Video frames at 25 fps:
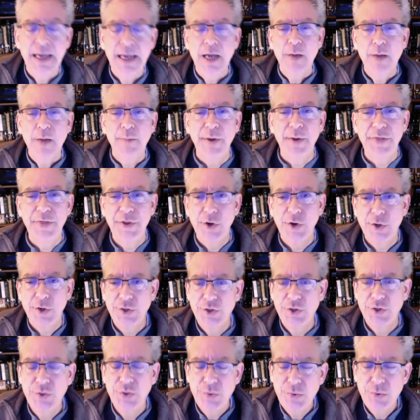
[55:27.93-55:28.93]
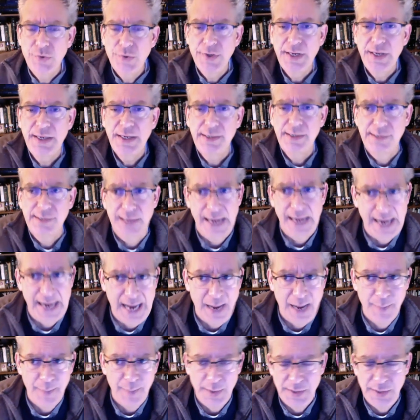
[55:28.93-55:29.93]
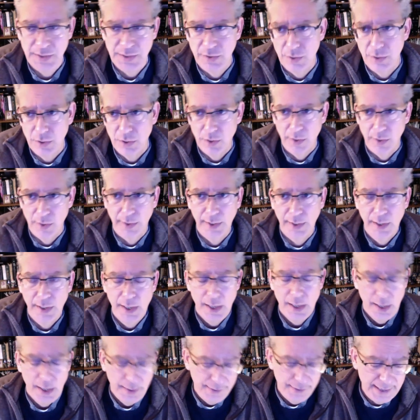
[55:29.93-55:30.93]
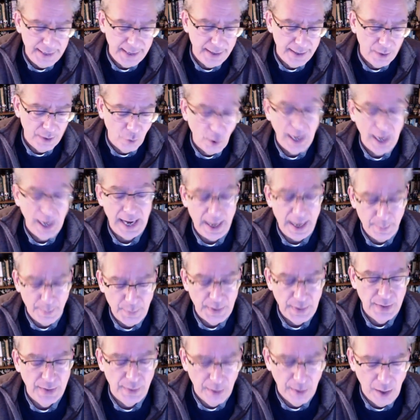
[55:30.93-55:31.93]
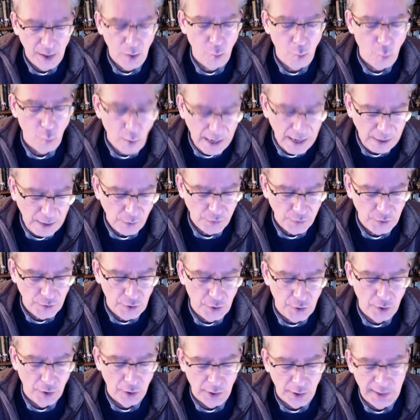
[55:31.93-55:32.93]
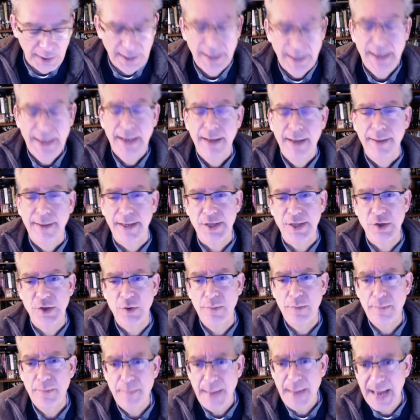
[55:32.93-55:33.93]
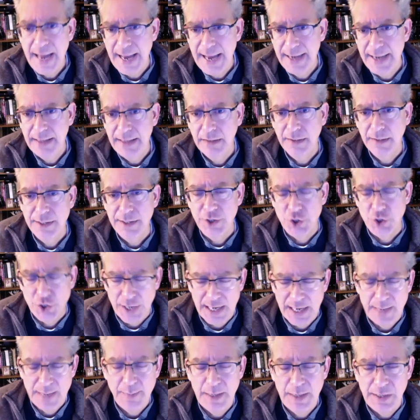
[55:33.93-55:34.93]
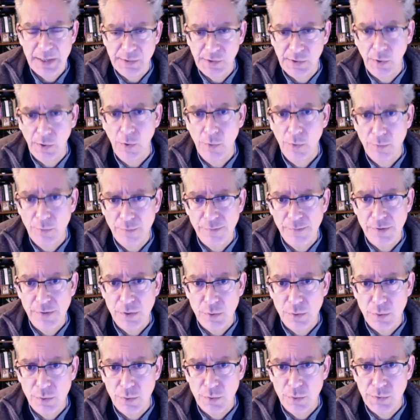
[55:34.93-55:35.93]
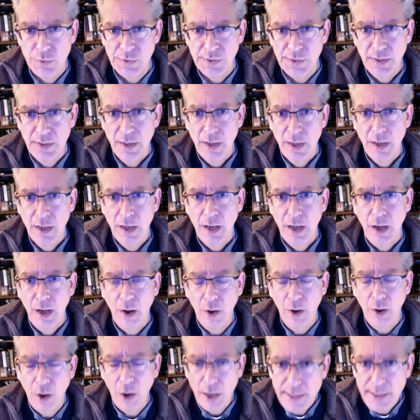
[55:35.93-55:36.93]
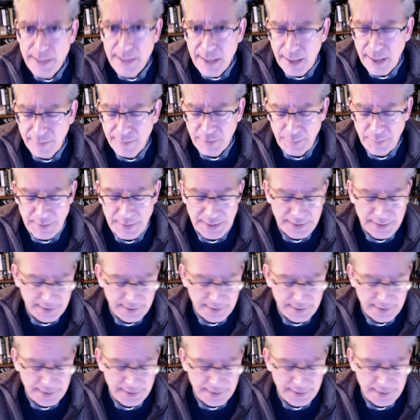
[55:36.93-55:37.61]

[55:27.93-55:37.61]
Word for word: But there are two things that happen to Kirk that or happened around Kirk that dramatically shape his own views on government